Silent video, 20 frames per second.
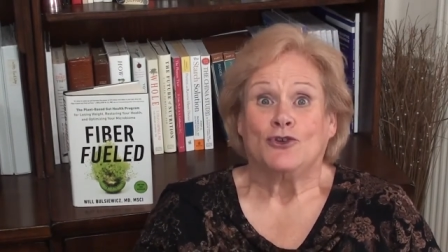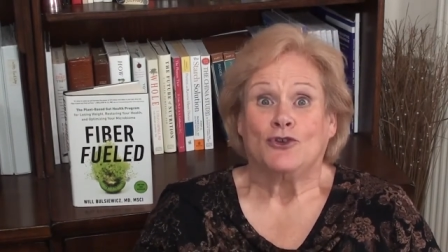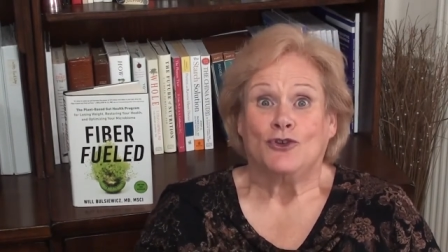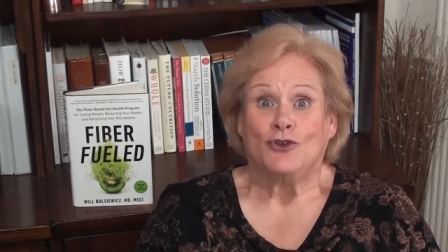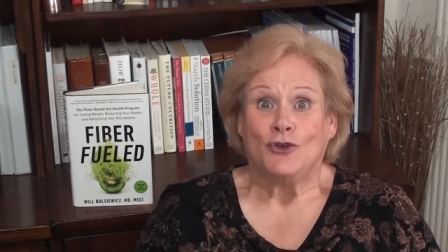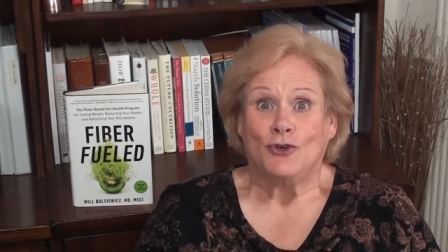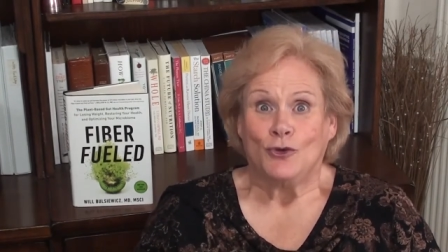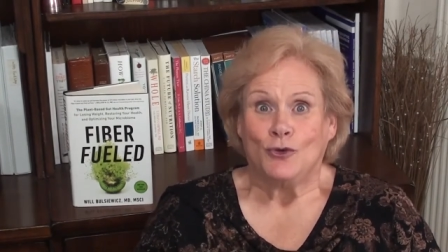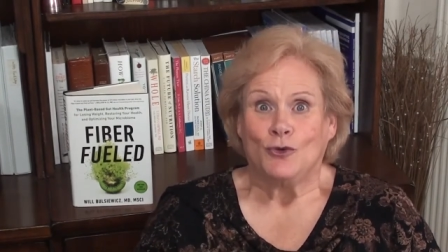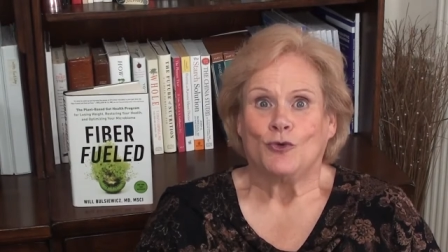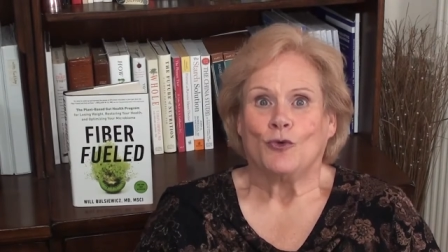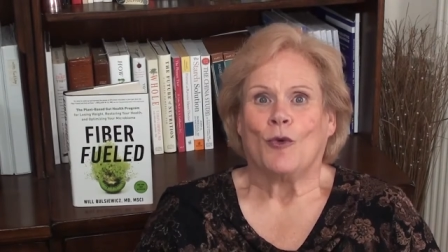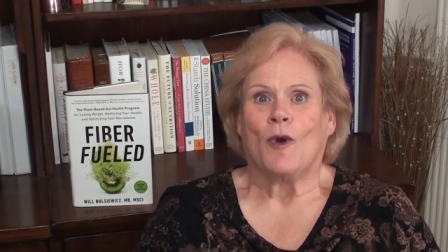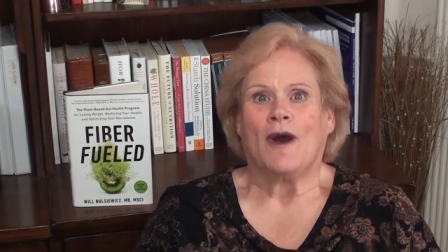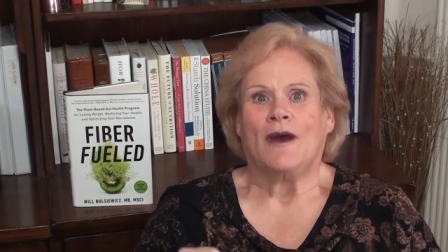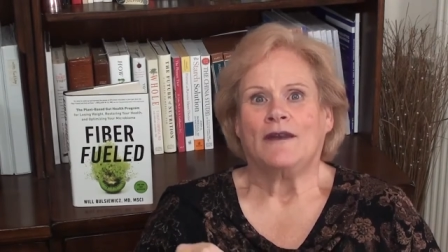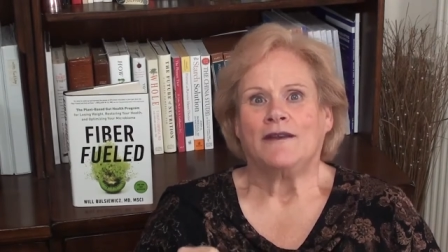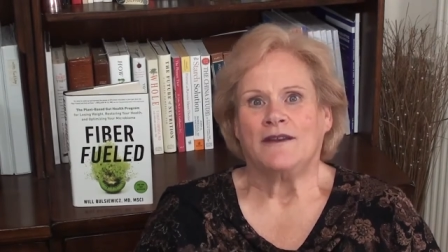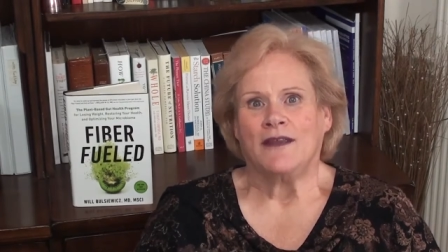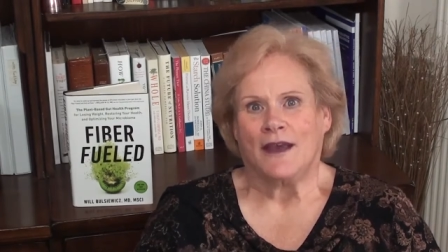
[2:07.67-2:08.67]
do
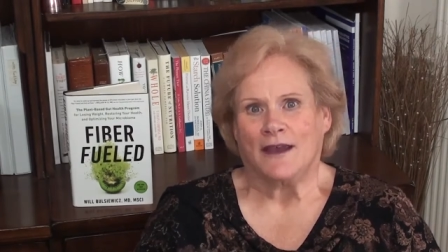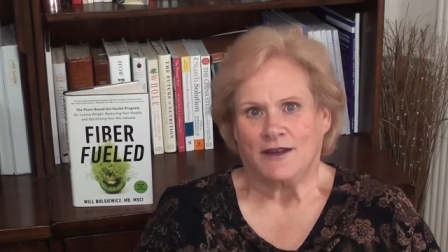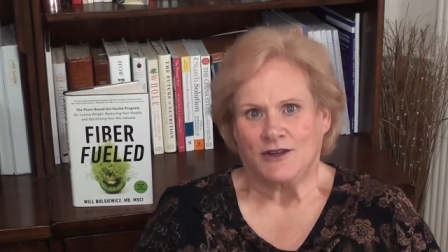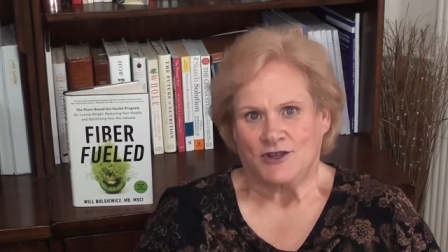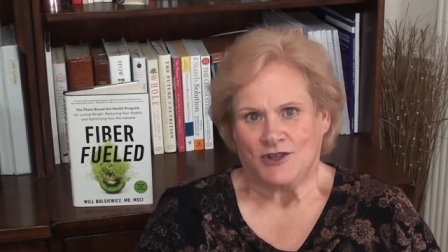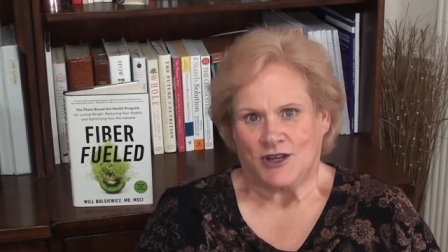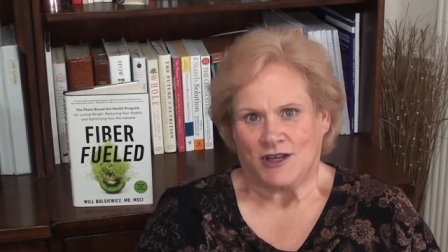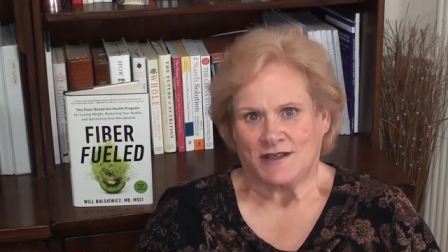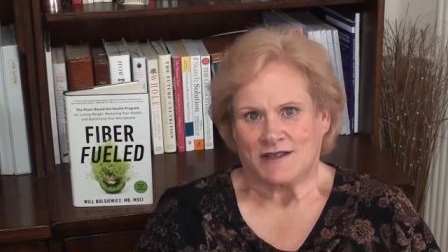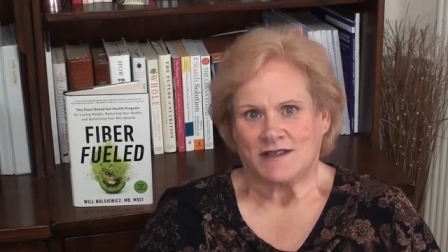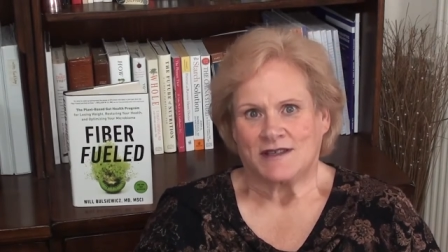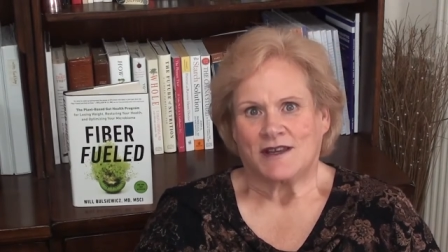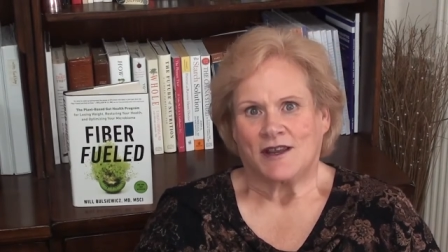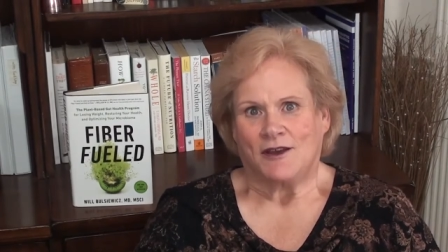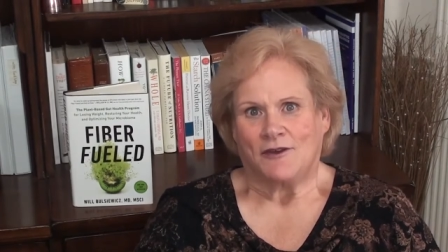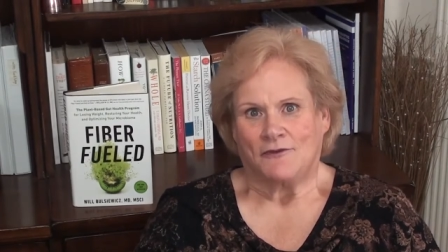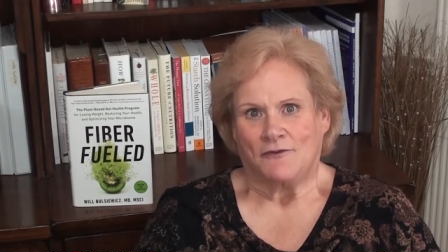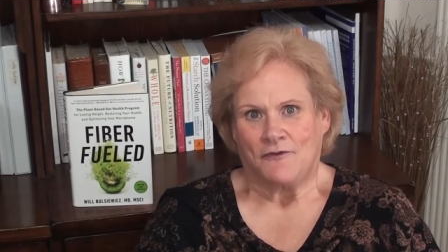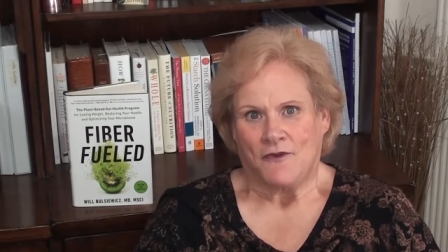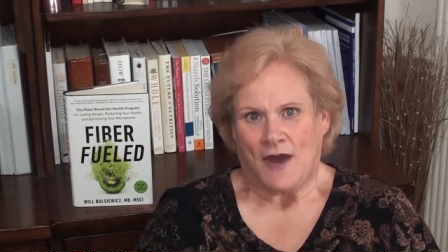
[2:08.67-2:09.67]
digest
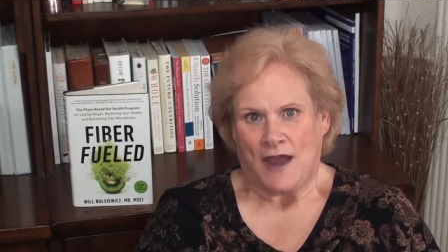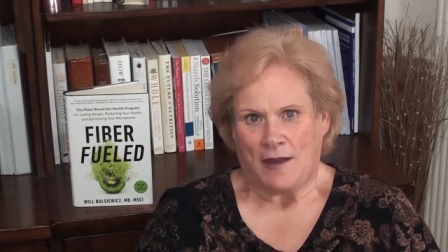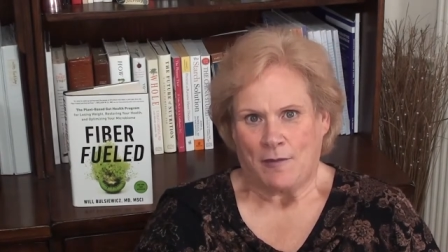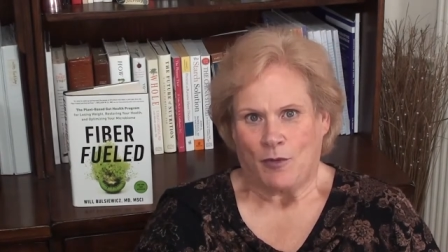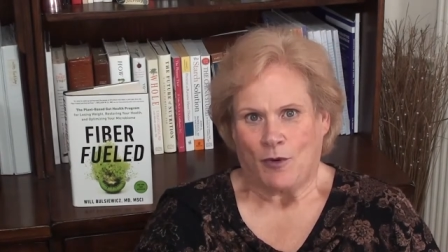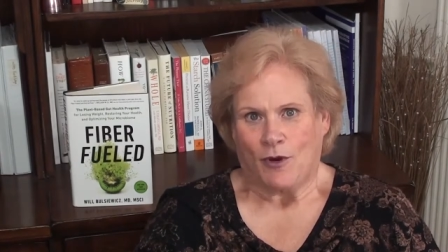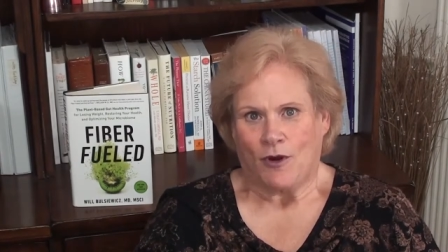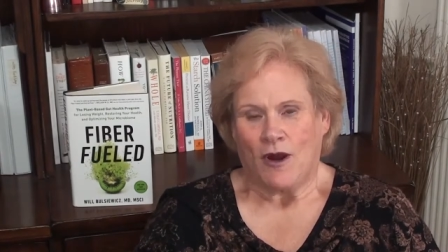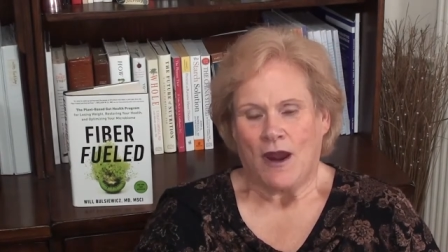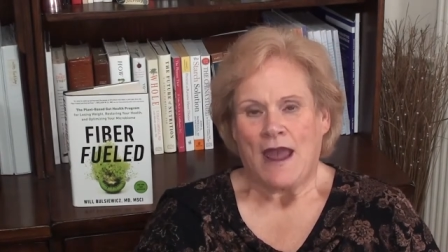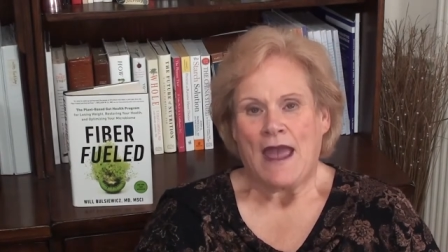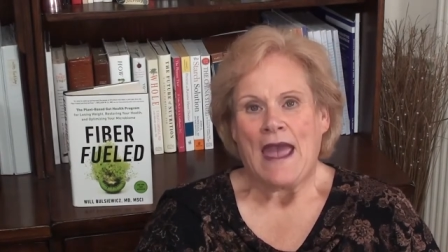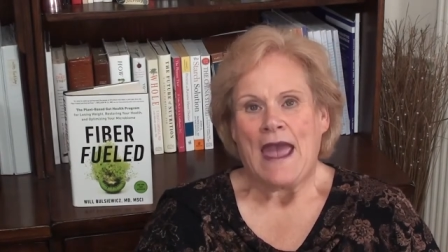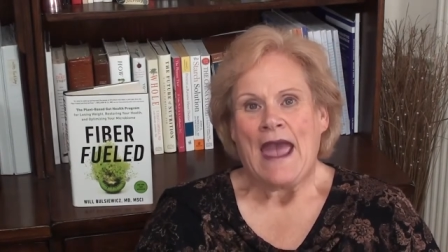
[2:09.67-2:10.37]
fiber